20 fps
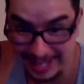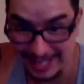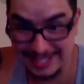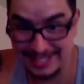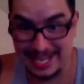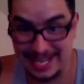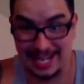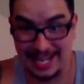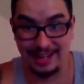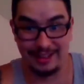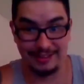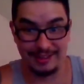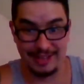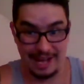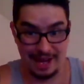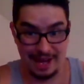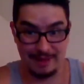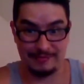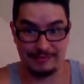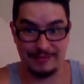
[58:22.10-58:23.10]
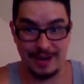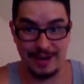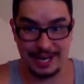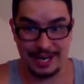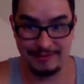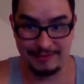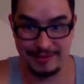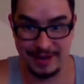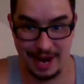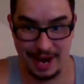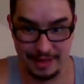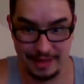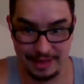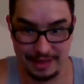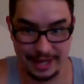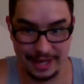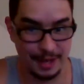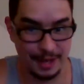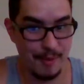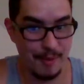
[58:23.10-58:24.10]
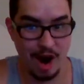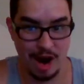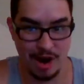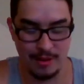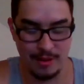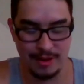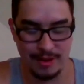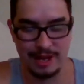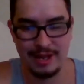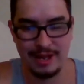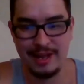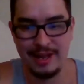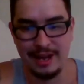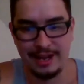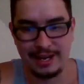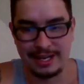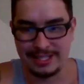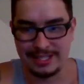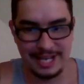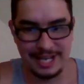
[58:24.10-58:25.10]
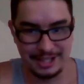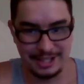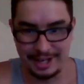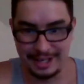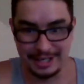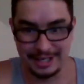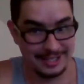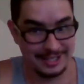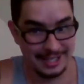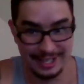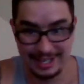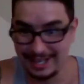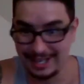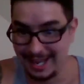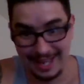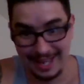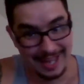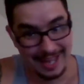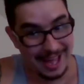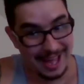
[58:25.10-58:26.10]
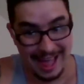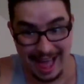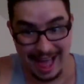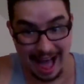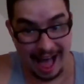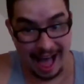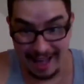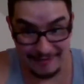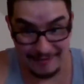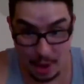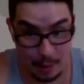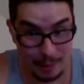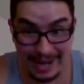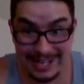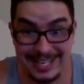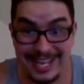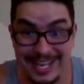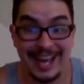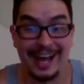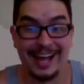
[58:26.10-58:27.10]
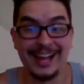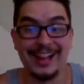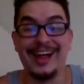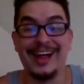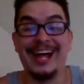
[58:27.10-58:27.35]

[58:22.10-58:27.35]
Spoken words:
until I'm fucking front out the thing tomorrow because I have no idea.